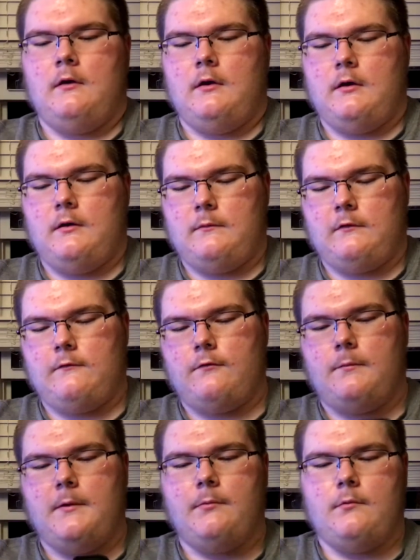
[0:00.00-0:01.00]
It's good for
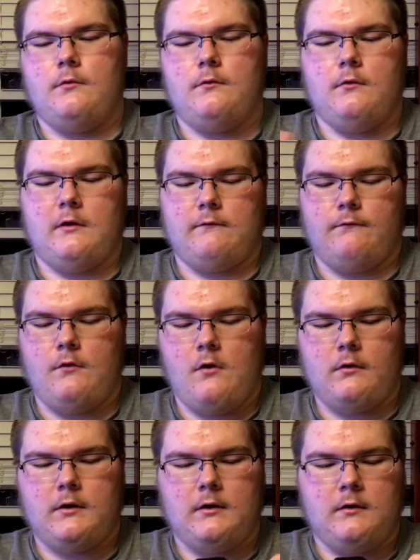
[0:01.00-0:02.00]
people who do like
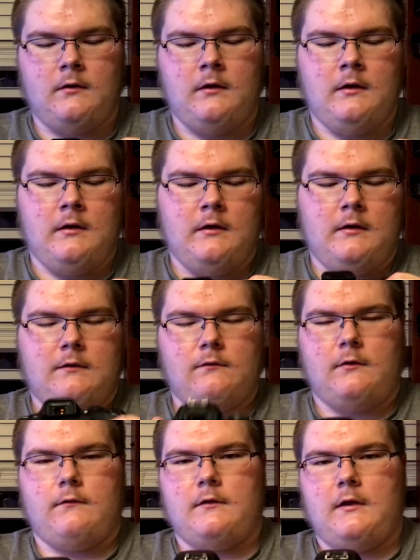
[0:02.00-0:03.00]
vlogging, different
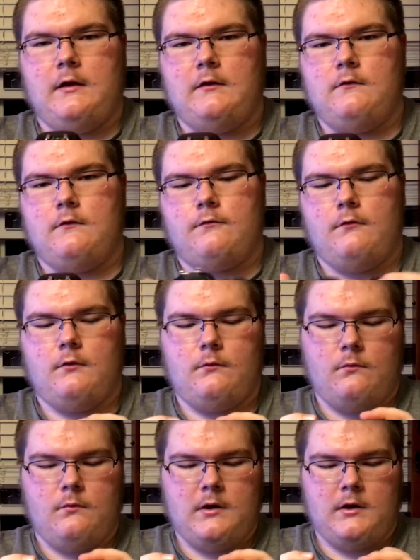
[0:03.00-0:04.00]
stuff like that. You can just fold it
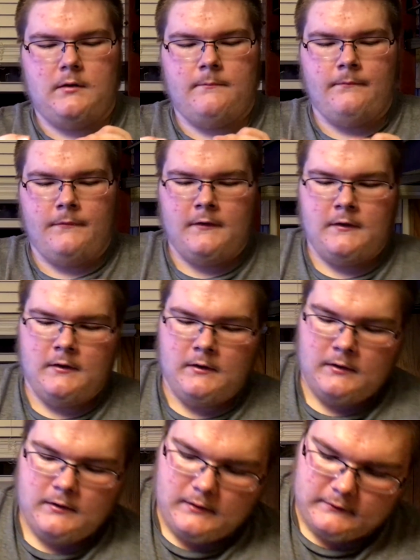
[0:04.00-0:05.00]
away.
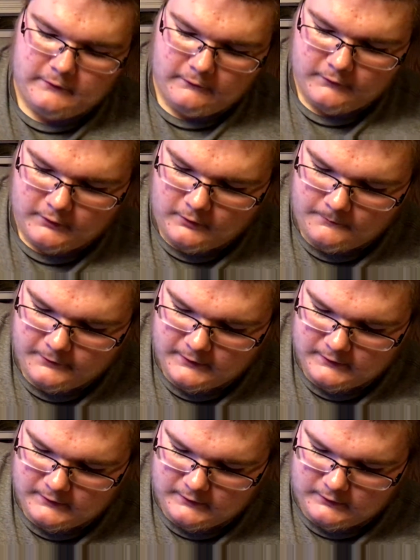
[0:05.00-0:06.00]
It's not very
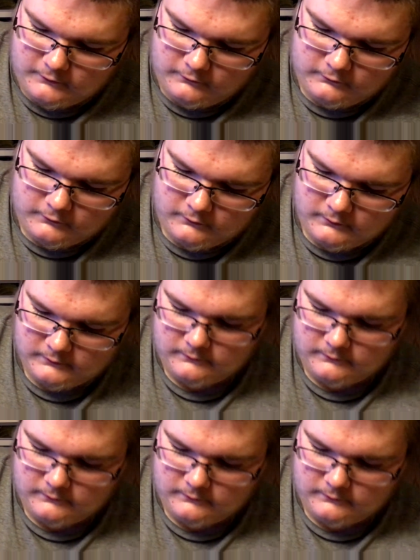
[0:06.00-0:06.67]
complicated to get used to it.